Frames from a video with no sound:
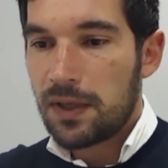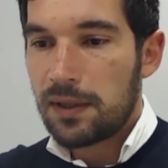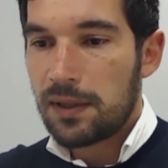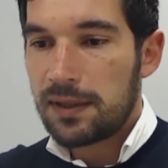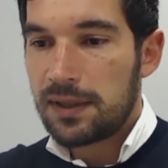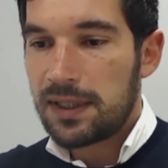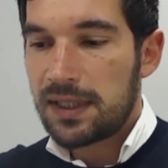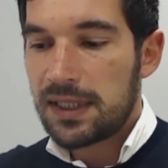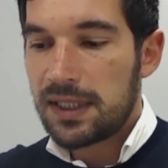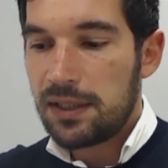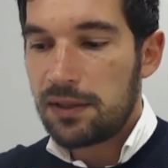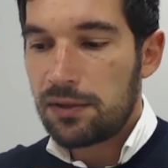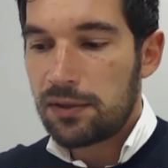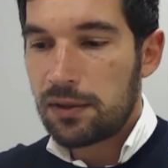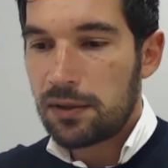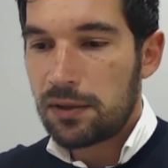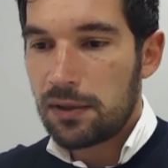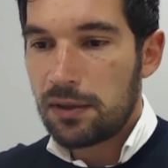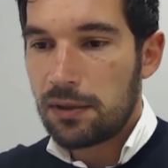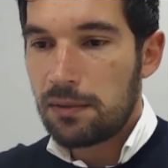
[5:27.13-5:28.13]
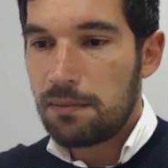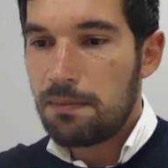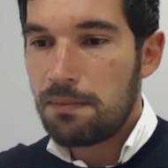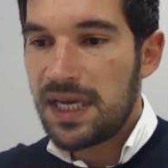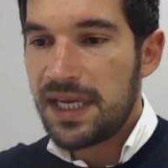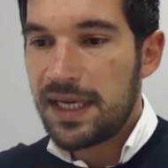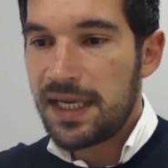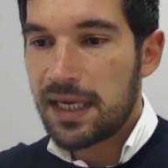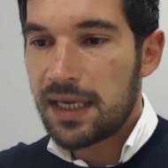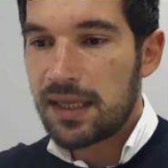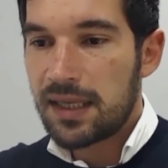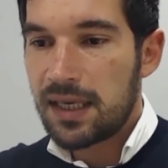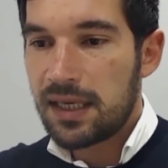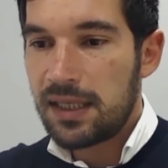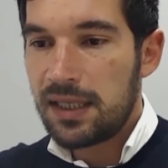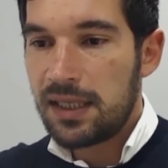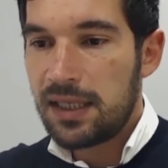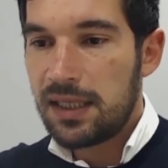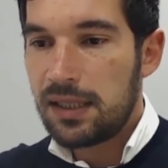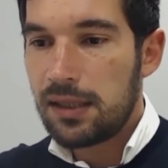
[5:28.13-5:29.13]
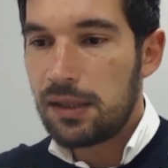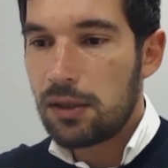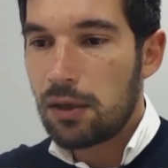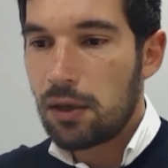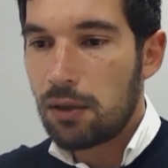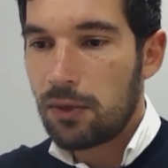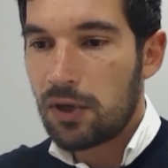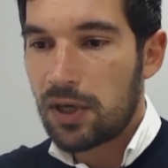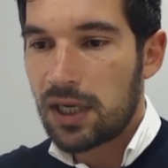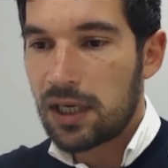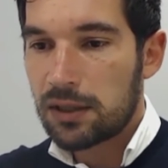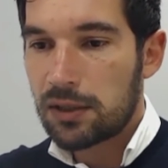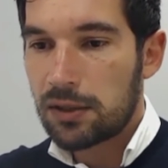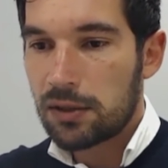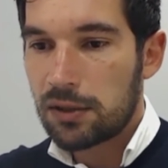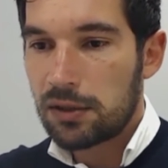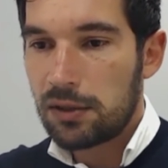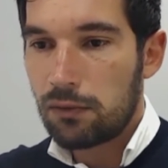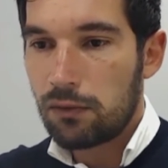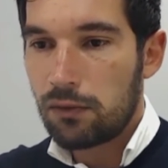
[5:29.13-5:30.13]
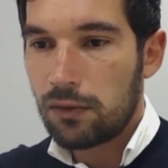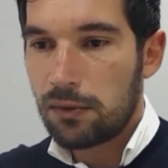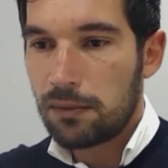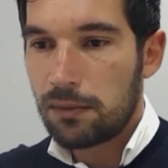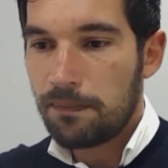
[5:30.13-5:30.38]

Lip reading: thinner media than in normal arterial wall.